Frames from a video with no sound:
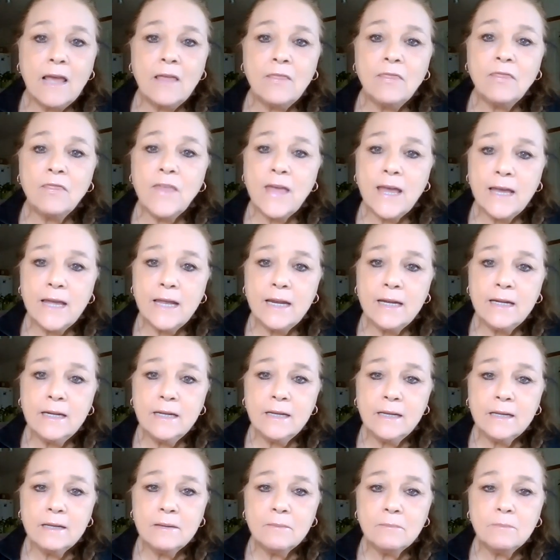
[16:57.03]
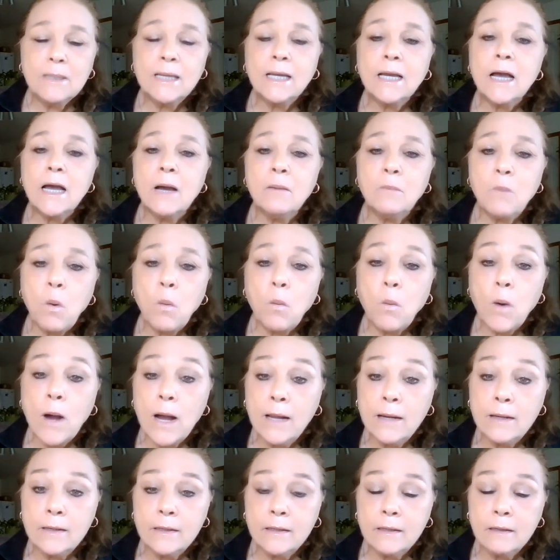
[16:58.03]
And then become
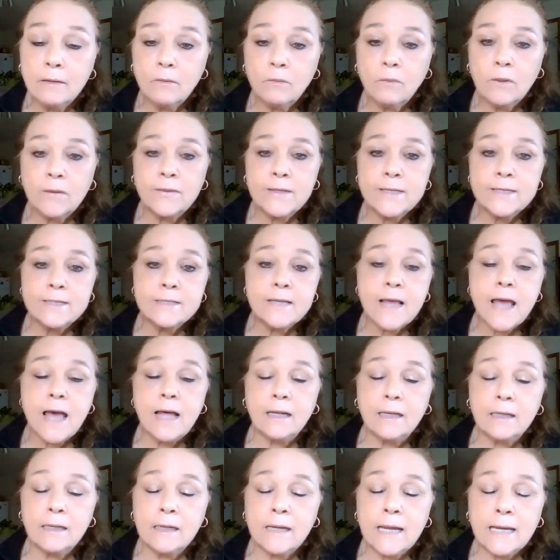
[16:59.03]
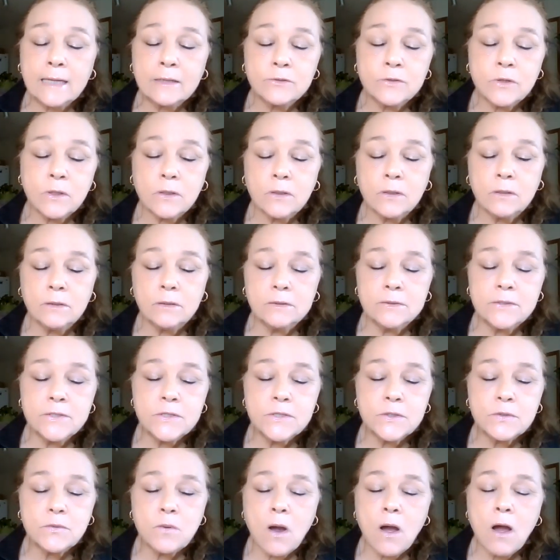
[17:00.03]
one with this electrical,
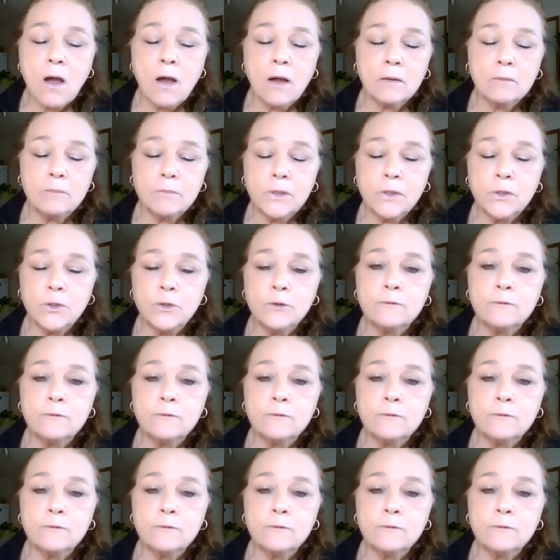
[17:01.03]
strong,